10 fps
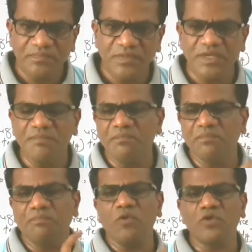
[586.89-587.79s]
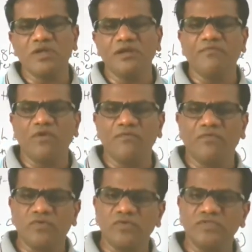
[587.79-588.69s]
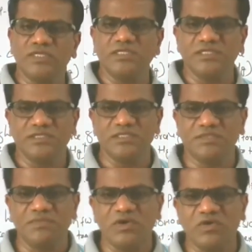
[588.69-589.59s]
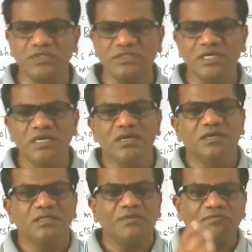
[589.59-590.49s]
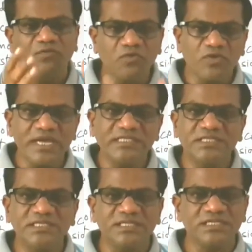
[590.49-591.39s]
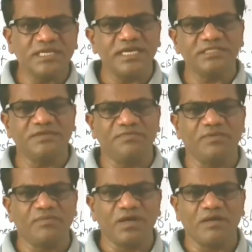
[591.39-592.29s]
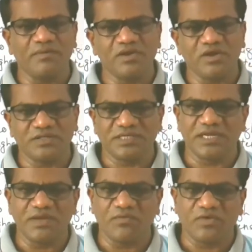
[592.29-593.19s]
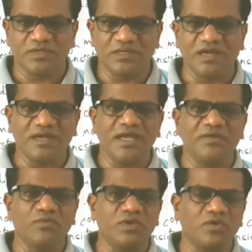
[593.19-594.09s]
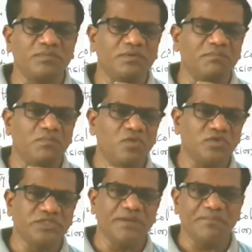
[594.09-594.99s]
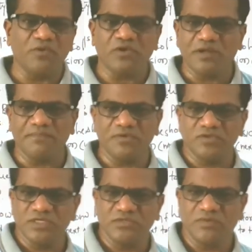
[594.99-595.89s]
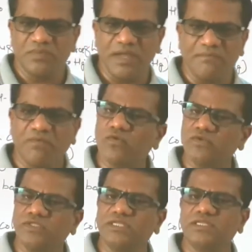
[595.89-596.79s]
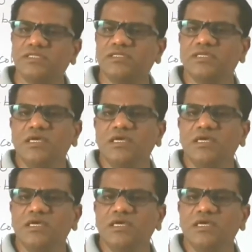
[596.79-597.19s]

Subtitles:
important for photosynthesis because The food is synthesized from carbon dioxide and water. Again, one of the most important process of life, photosynthesis.